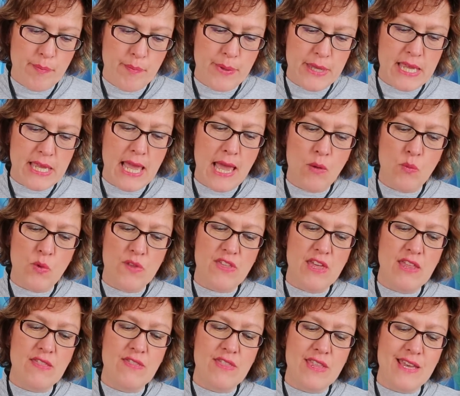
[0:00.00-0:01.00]
But yet
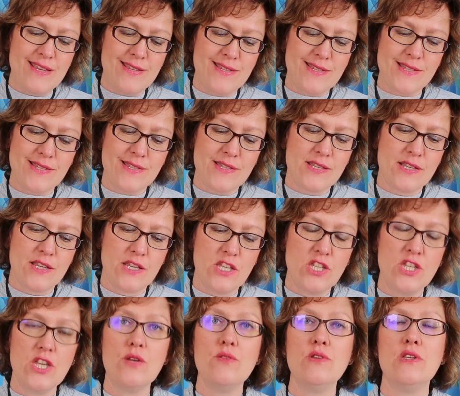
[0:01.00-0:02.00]
within this
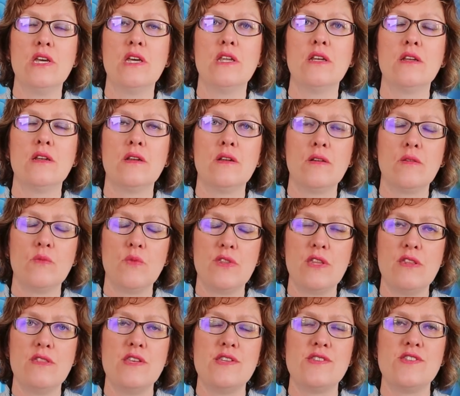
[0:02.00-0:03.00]
union,
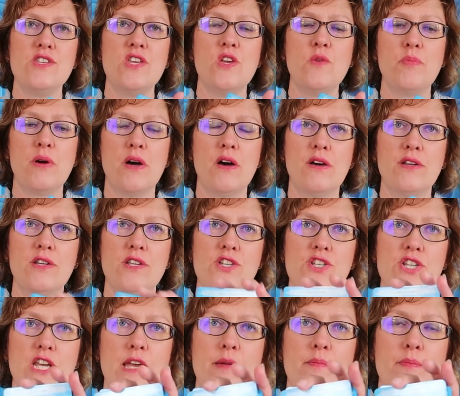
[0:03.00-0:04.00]
within this new
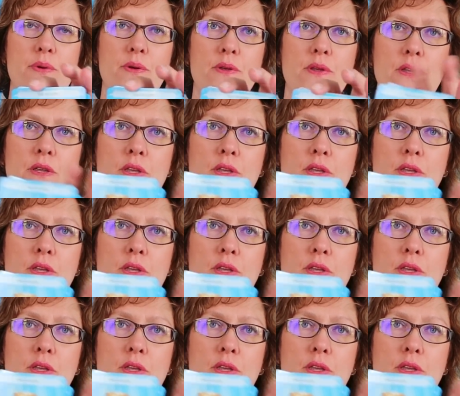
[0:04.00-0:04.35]
partnership,